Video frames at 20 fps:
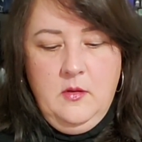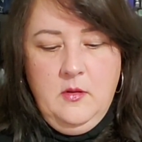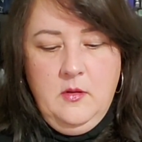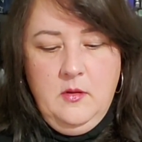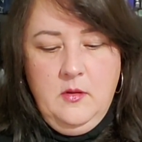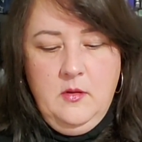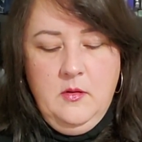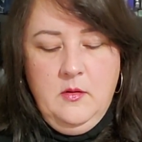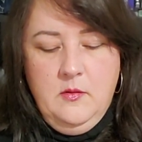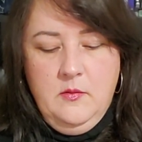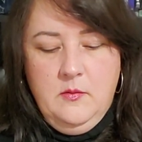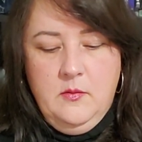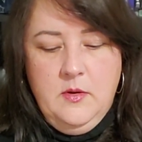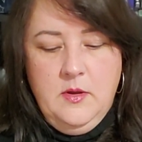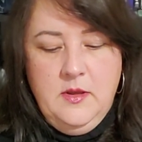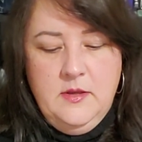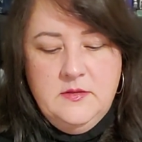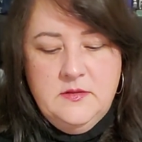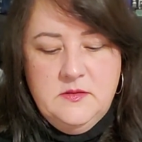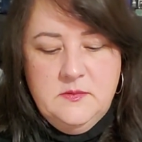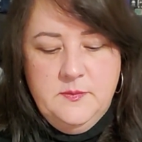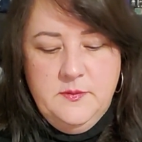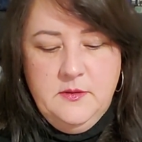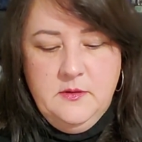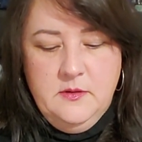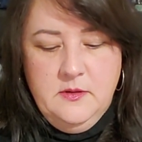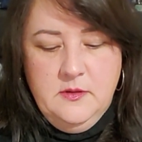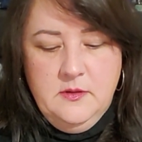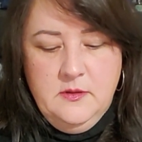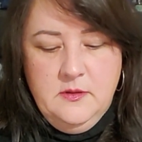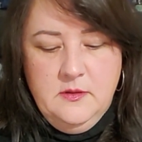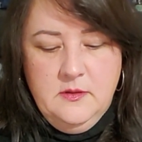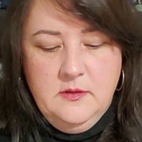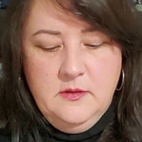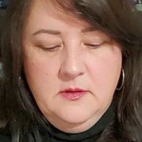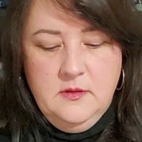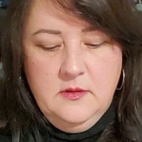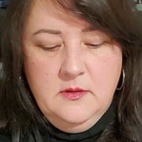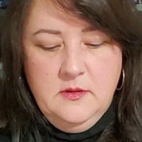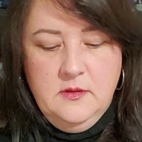All right, Spirit.
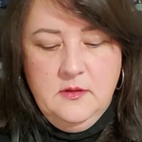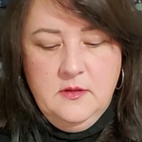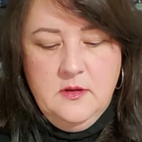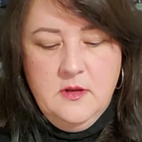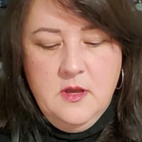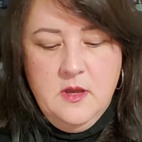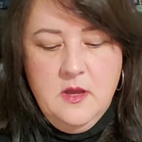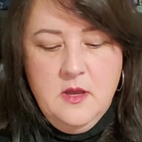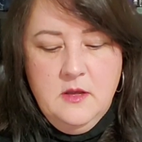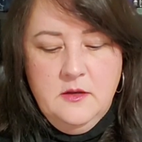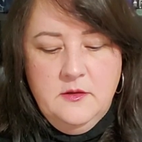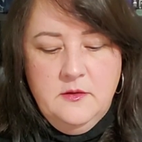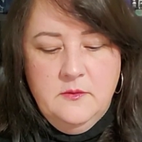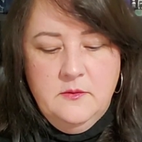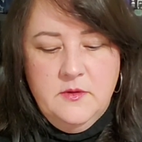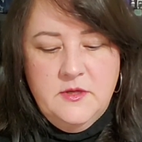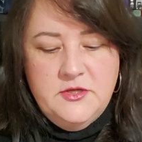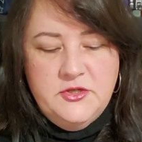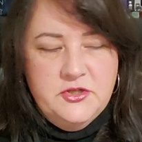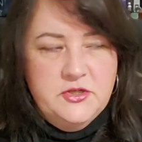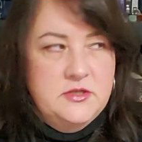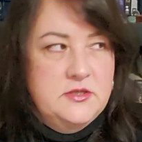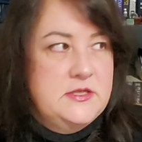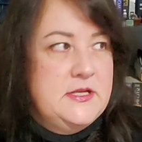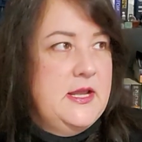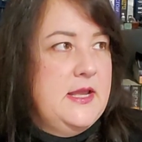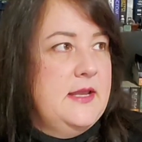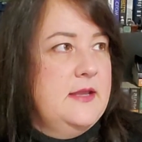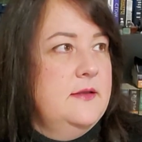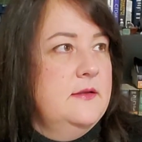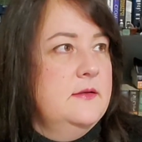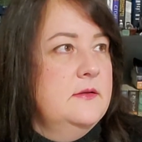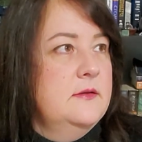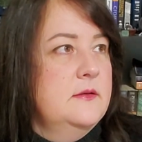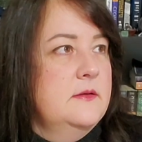Inauguration Day.